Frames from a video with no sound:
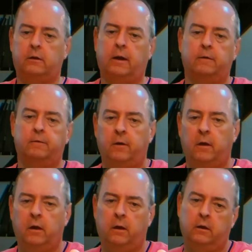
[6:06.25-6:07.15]
kind of
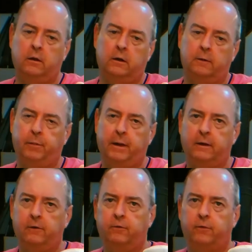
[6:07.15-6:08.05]
uh,
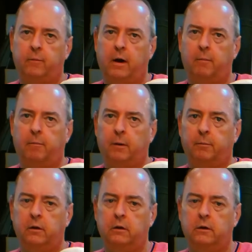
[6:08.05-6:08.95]
beige Vermont
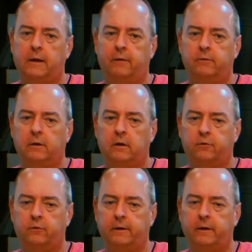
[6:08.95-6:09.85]
marble look, has little
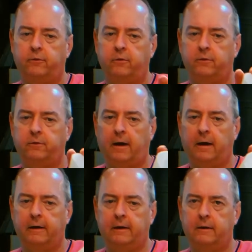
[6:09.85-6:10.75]
striations
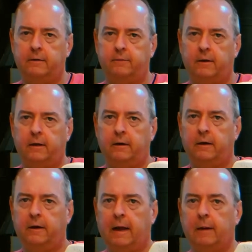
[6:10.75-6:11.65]
hiding in inside,
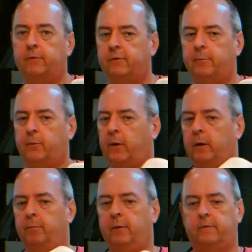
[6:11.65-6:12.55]
and it ambers up
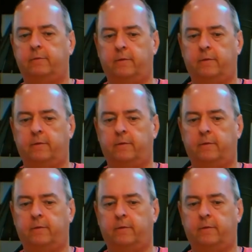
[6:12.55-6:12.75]
quite a bit.